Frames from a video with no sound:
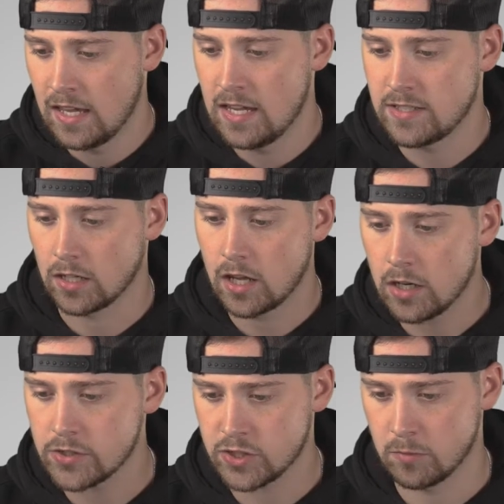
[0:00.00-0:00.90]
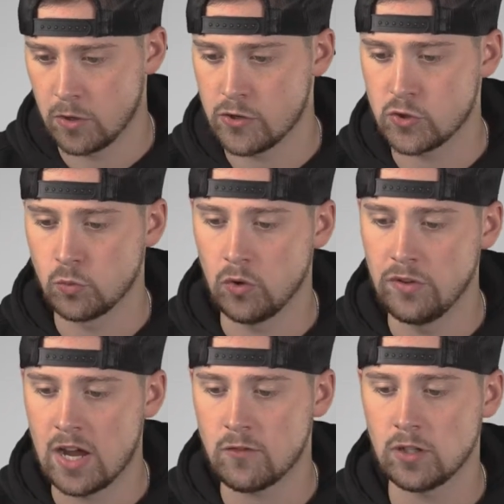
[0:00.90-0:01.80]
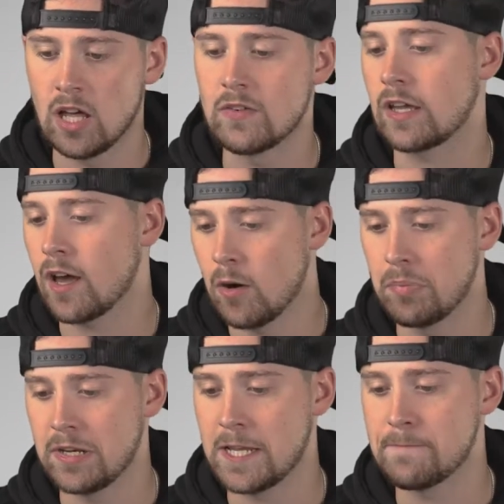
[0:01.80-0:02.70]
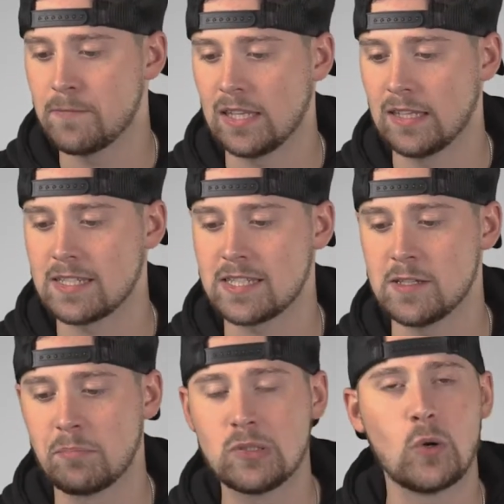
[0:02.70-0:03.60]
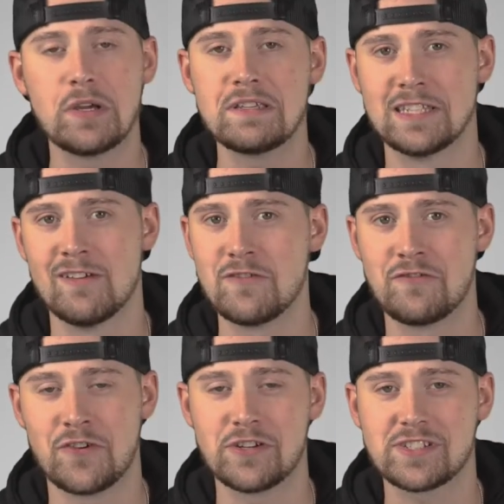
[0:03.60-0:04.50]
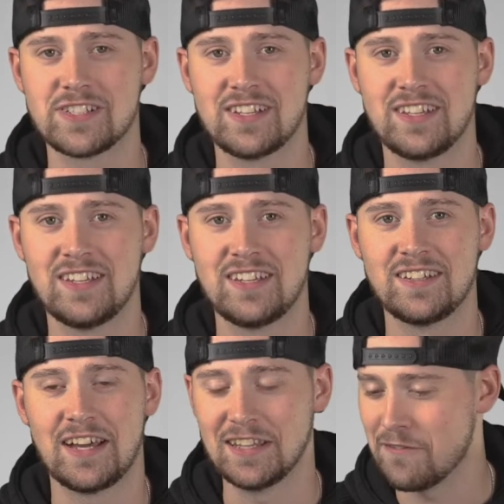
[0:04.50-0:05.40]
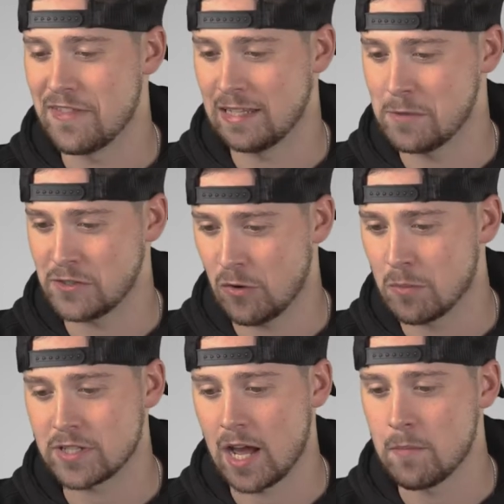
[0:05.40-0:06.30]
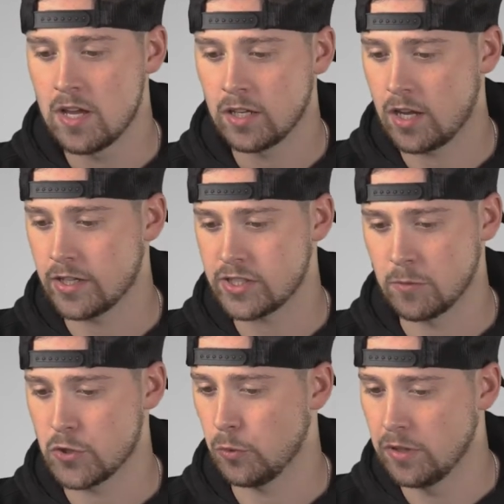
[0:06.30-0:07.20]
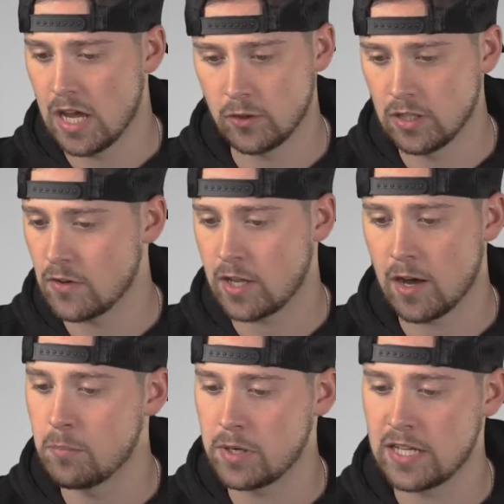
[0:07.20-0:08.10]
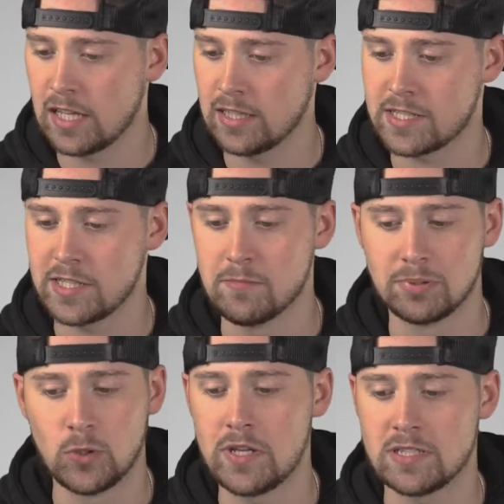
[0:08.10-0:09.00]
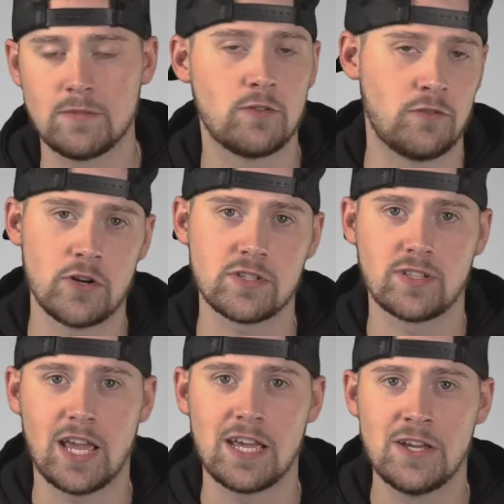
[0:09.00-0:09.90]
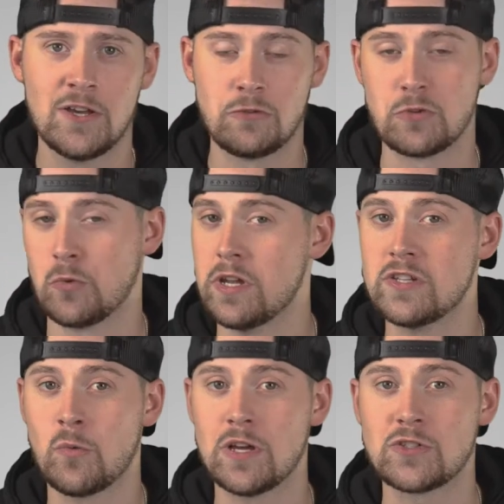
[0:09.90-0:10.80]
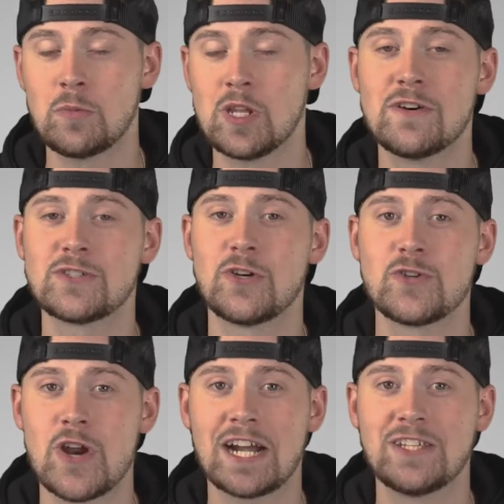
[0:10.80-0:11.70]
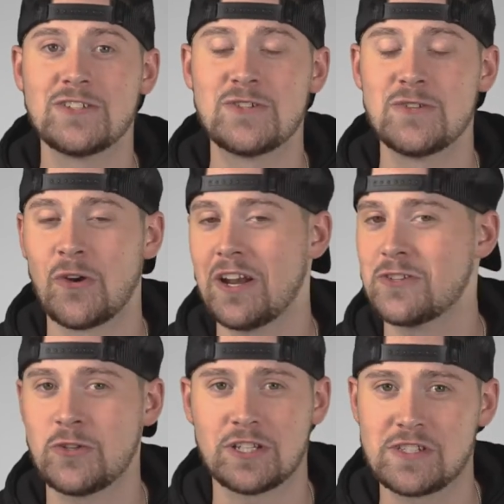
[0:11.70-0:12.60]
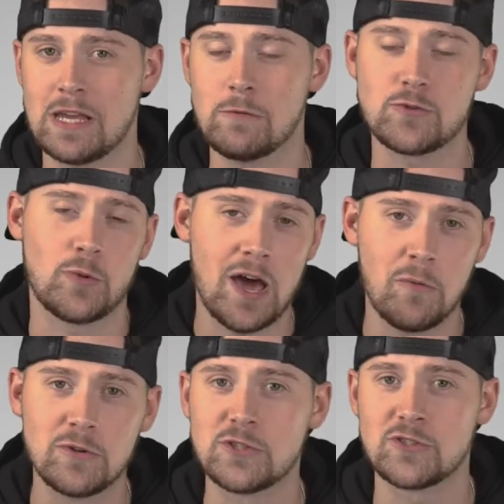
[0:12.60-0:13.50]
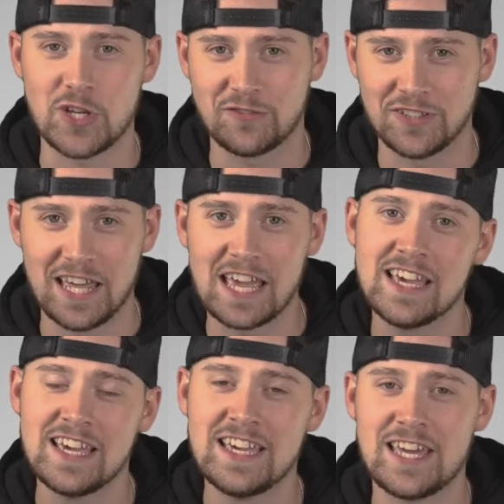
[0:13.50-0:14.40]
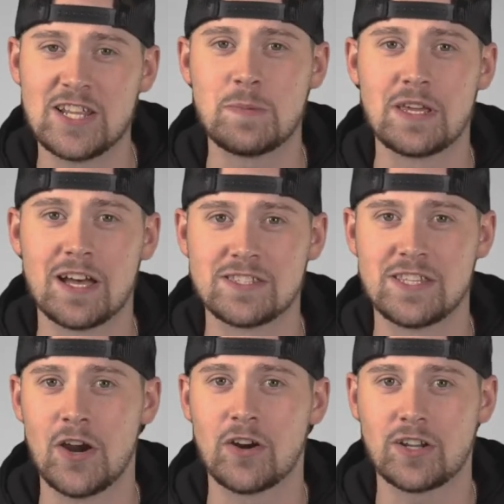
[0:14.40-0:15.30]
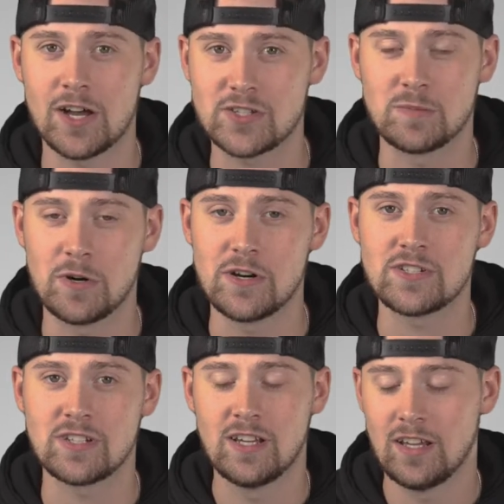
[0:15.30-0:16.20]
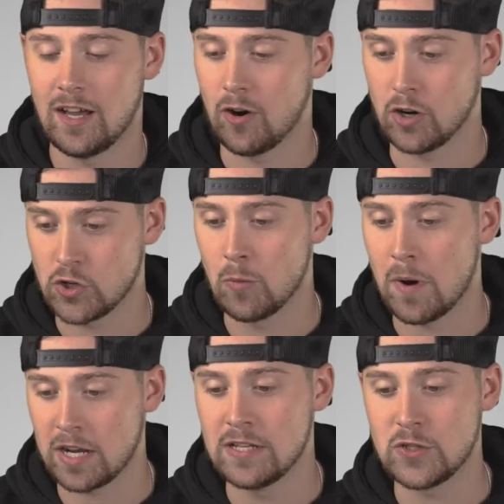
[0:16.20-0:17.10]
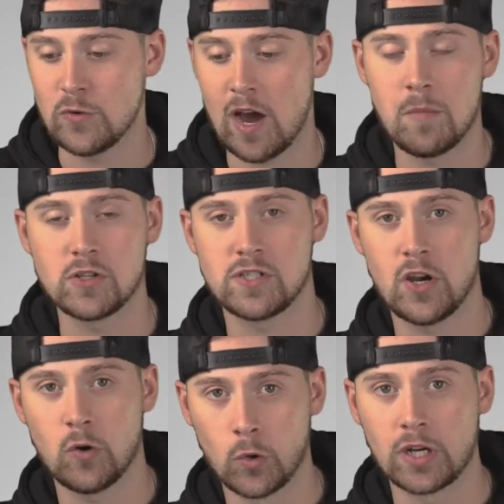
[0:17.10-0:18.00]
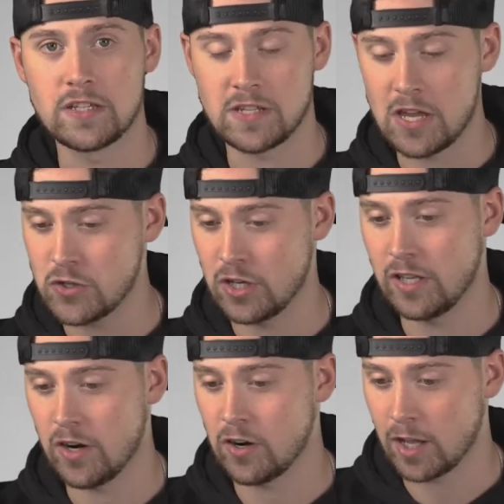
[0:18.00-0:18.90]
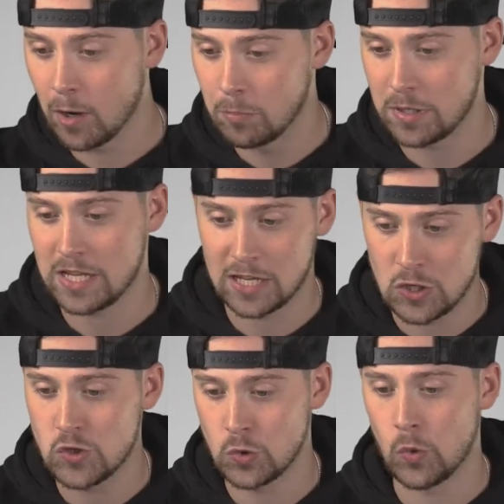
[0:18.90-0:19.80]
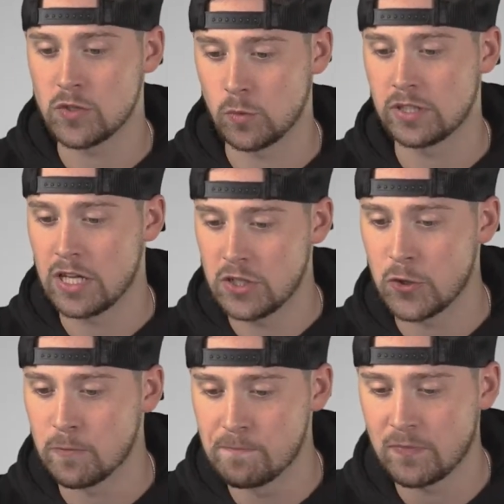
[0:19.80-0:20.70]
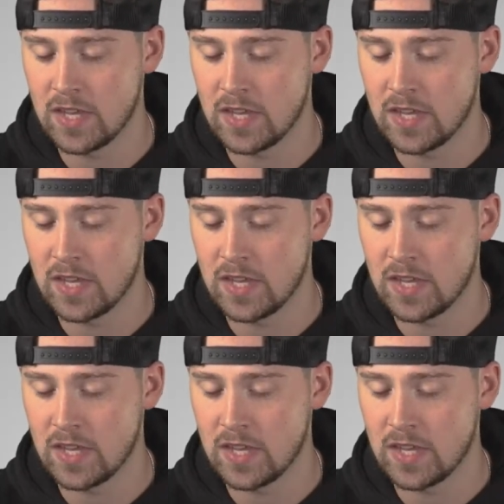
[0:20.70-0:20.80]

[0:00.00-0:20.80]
He said, Customers will never love a company unless the employees love it first. I love that. Let me say it one more time. Customers will never love a company unless the employees love it first, okay? There's a reason why so many of us are attracted to the greatest chicken sandwich around, which is Chick fil A, and it's because their customers uh, are so bought into how much their organization and their company enjoys what they do.